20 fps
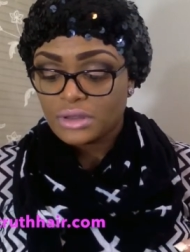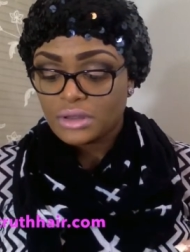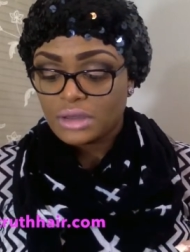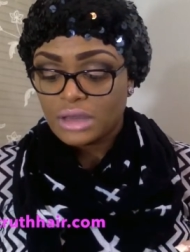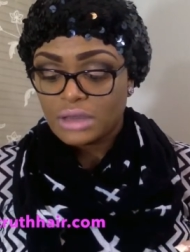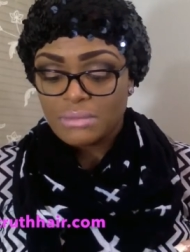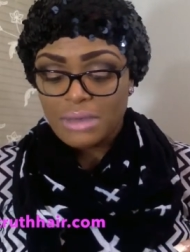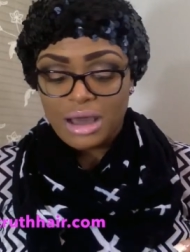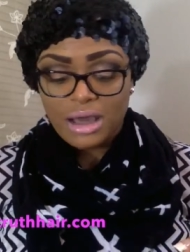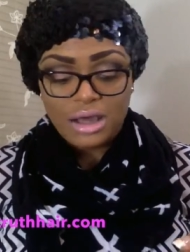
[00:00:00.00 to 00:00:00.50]

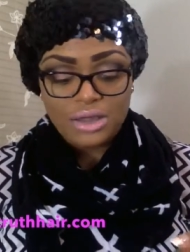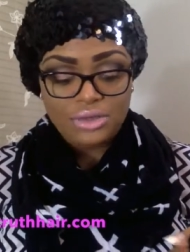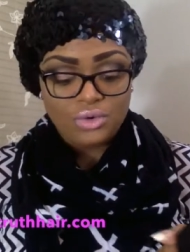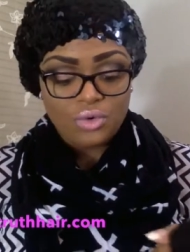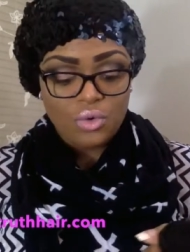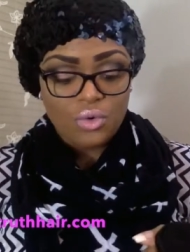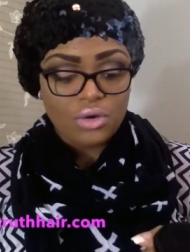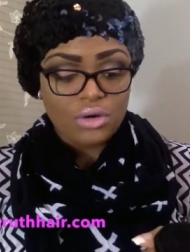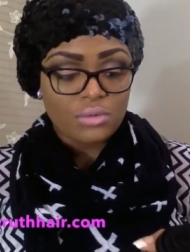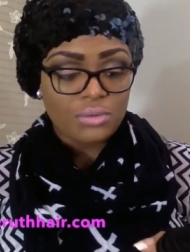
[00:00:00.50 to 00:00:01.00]
in my other
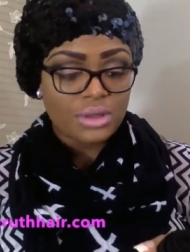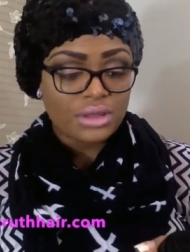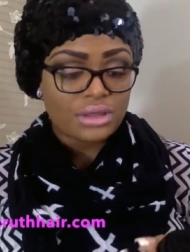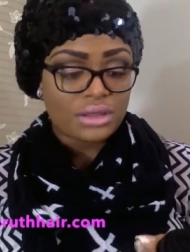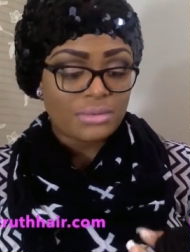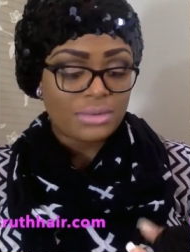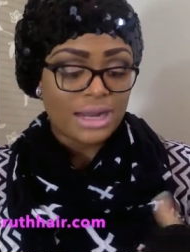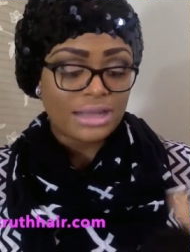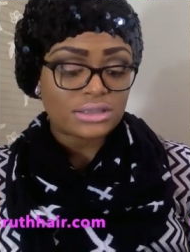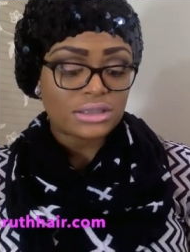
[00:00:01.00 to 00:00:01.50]
order with
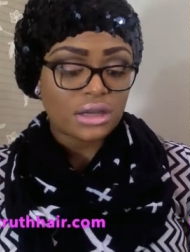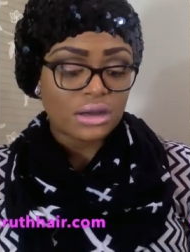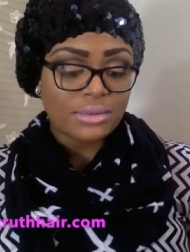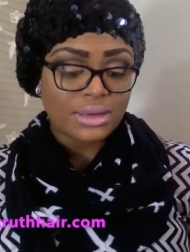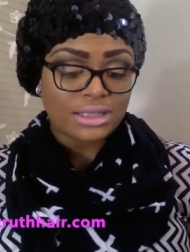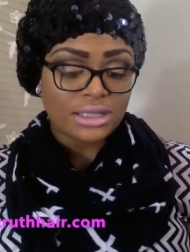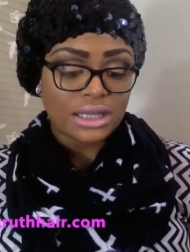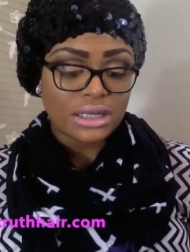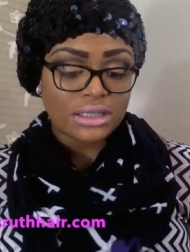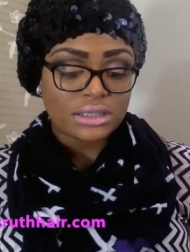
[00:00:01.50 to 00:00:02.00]
them, and I'll talk
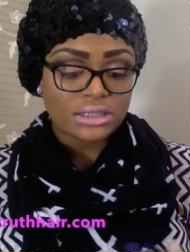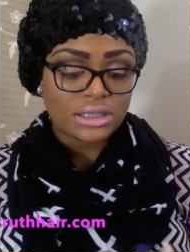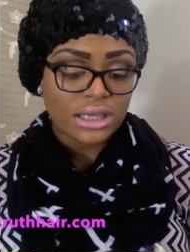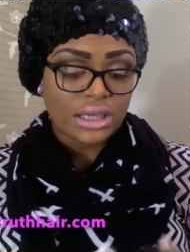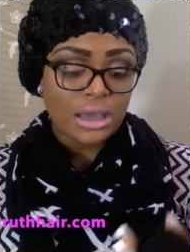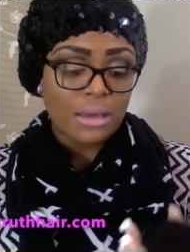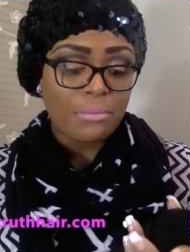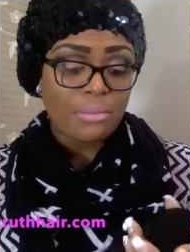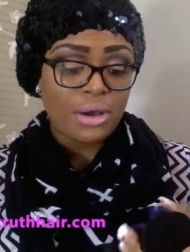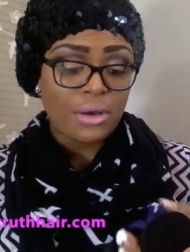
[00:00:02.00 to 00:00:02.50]
about that in a
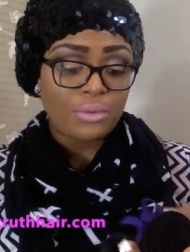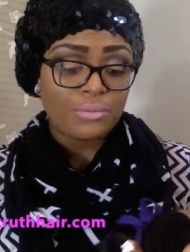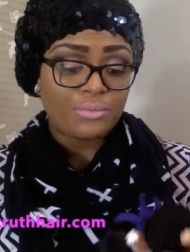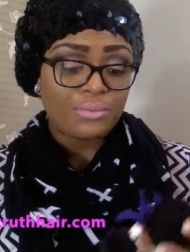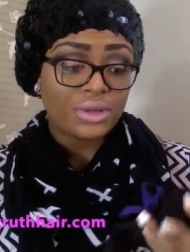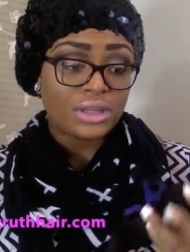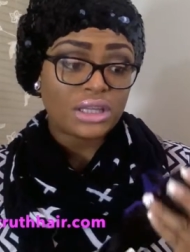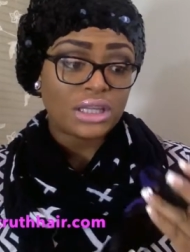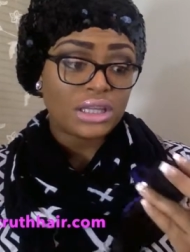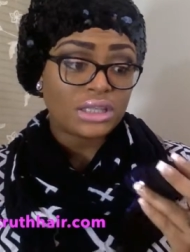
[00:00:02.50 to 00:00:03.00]
second. But
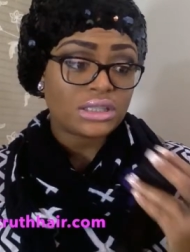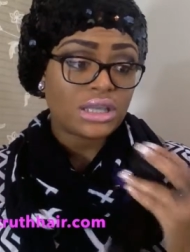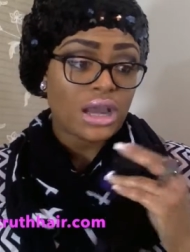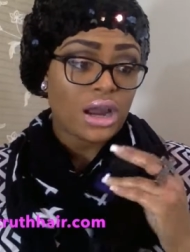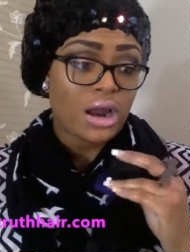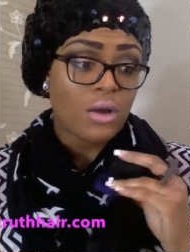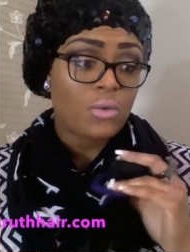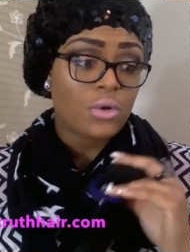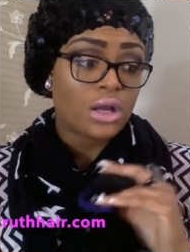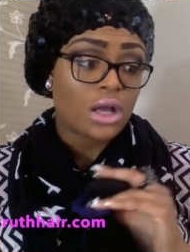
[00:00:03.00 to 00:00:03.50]
with this
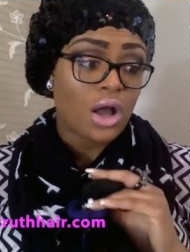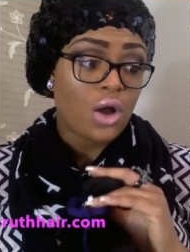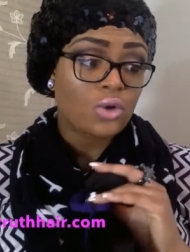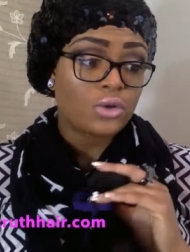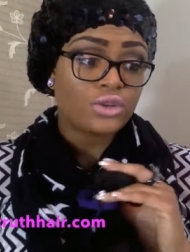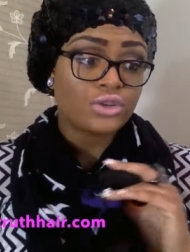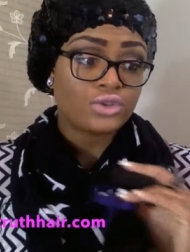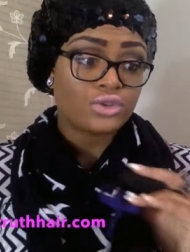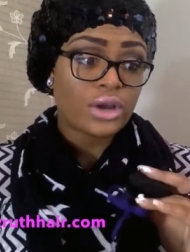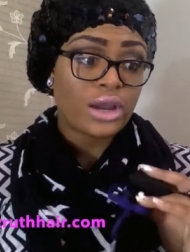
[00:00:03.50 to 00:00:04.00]
hair, I want to go
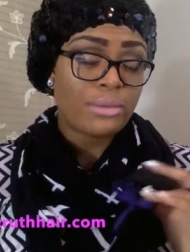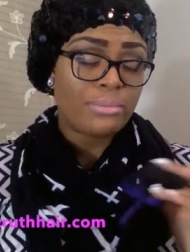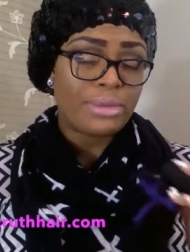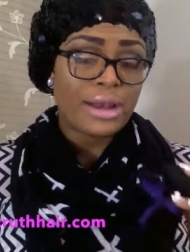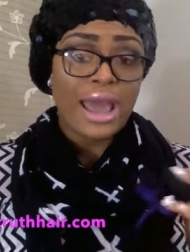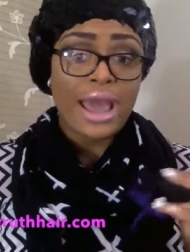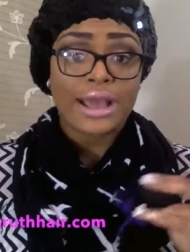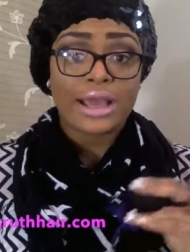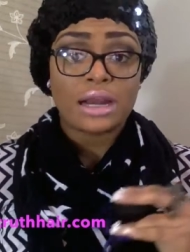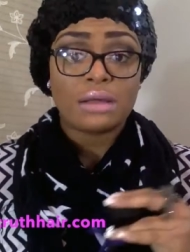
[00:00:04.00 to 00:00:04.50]
straight
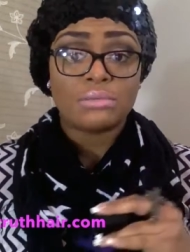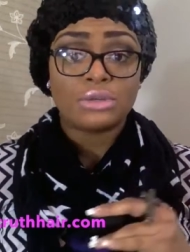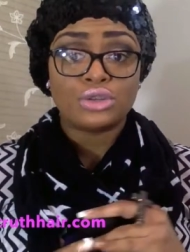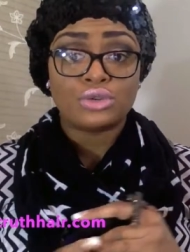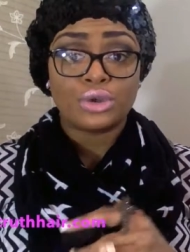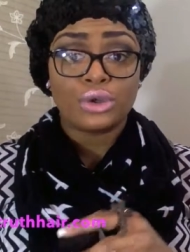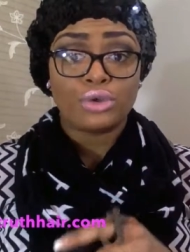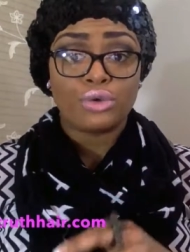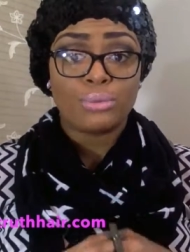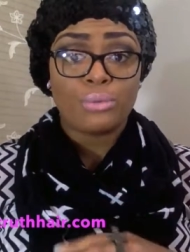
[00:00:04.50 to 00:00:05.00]
black, and I'm going to
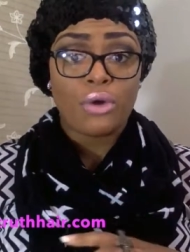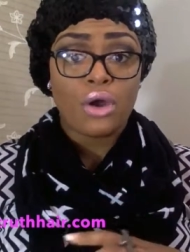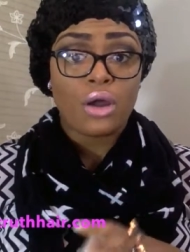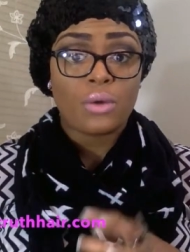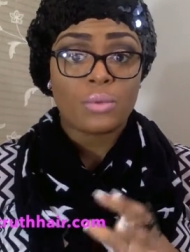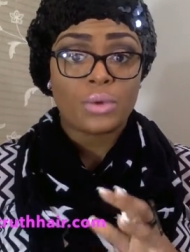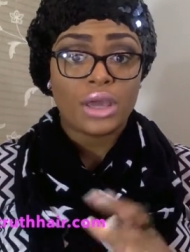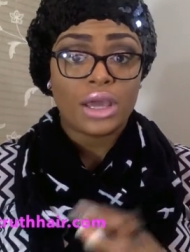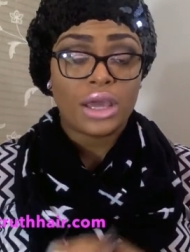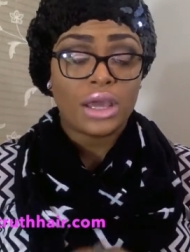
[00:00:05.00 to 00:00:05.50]
do a
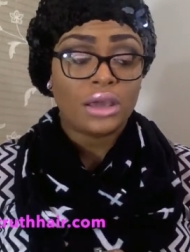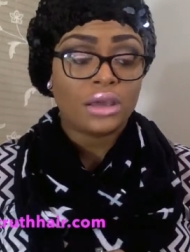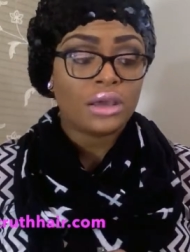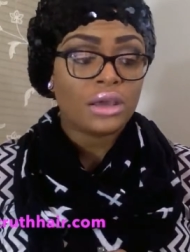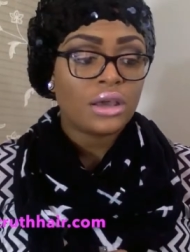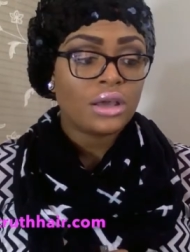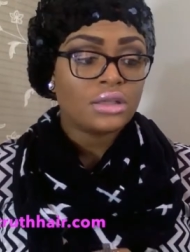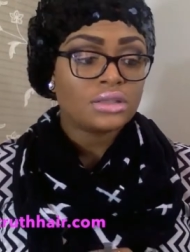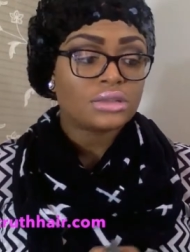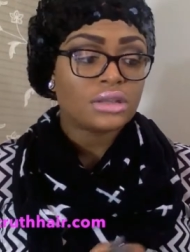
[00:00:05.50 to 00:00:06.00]
U-part wig
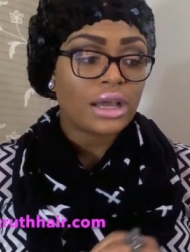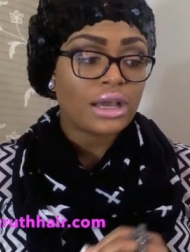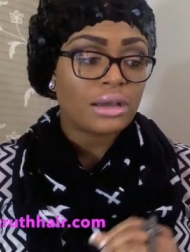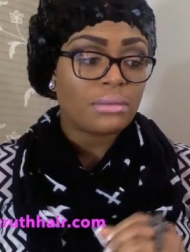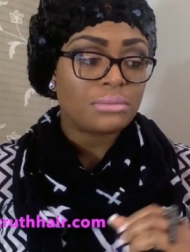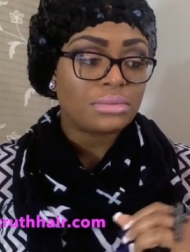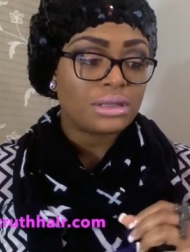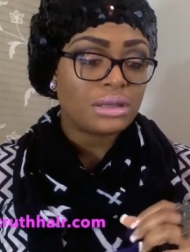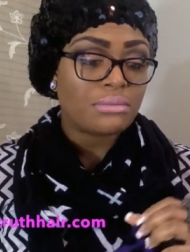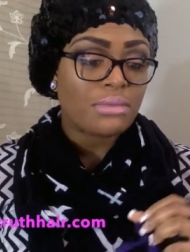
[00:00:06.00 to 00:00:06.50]
so I
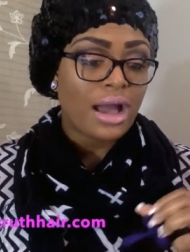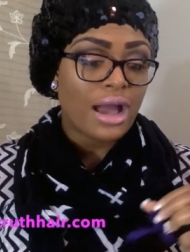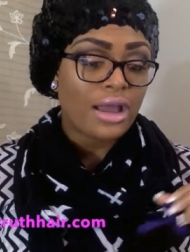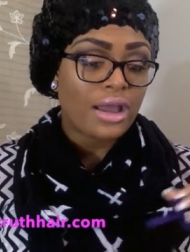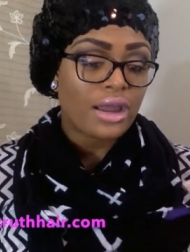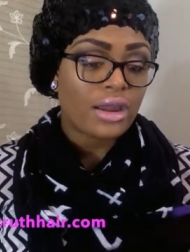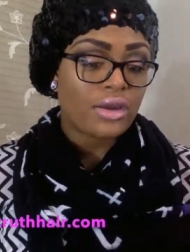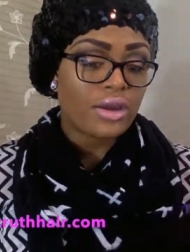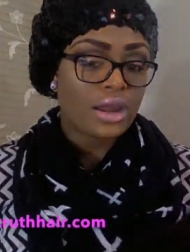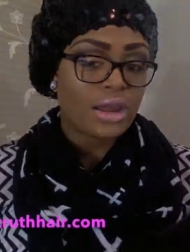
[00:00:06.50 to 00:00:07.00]
can blend my
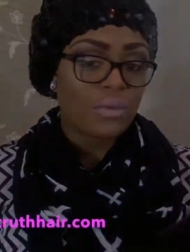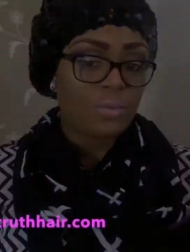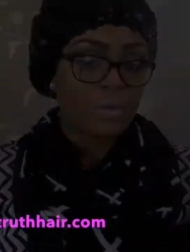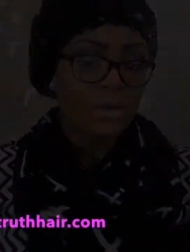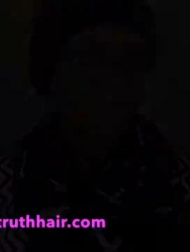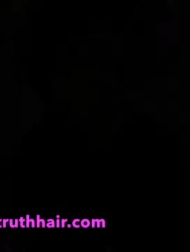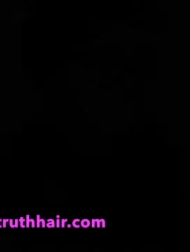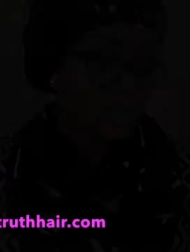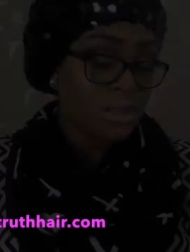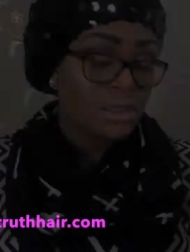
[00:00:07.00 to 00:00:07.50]
hair in
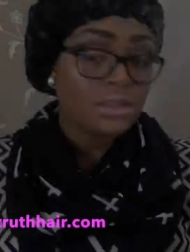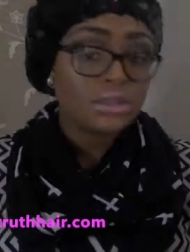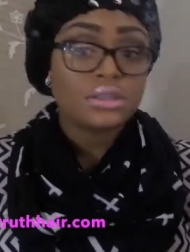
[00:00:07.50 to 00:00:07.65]
with it.